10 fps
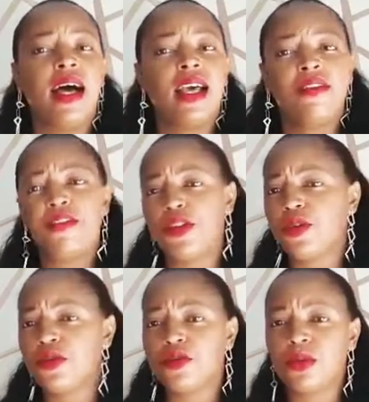If
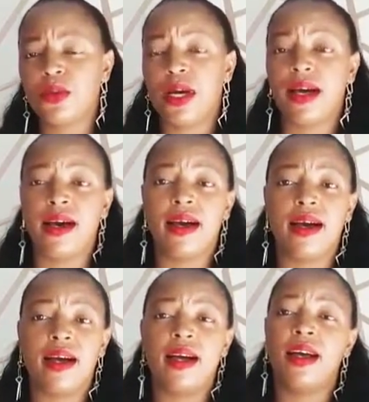you
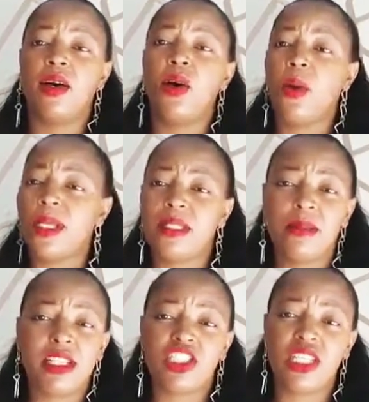always
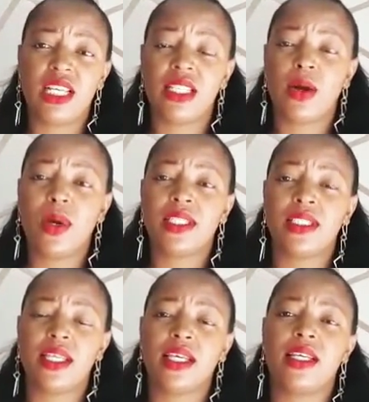imagining the
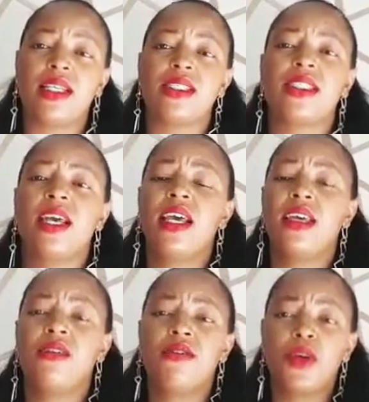worst things,
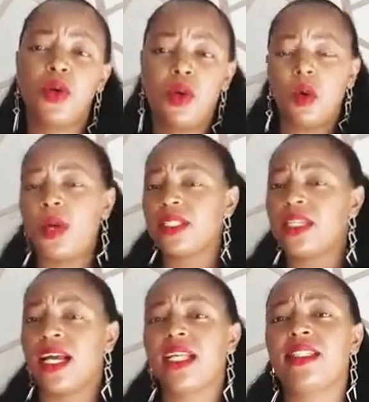if you're always
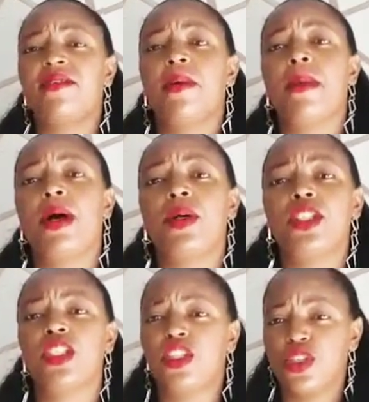negative
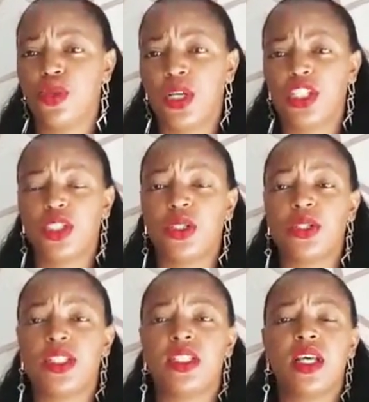about
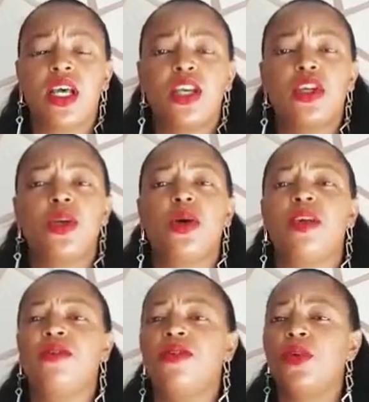situations,
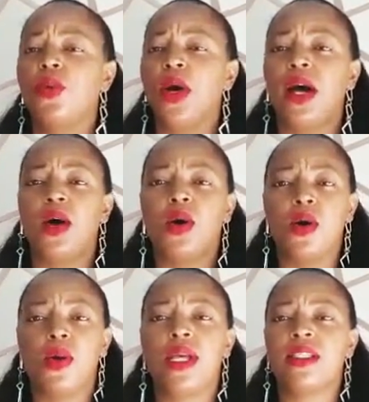if you are
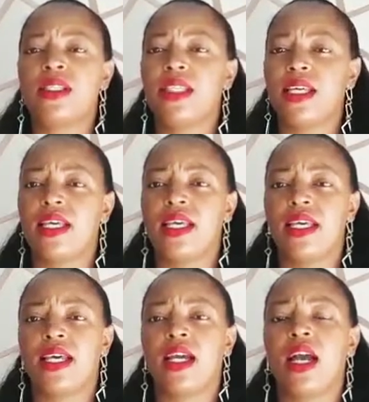always
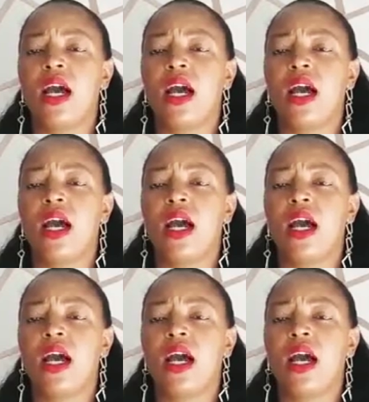thinking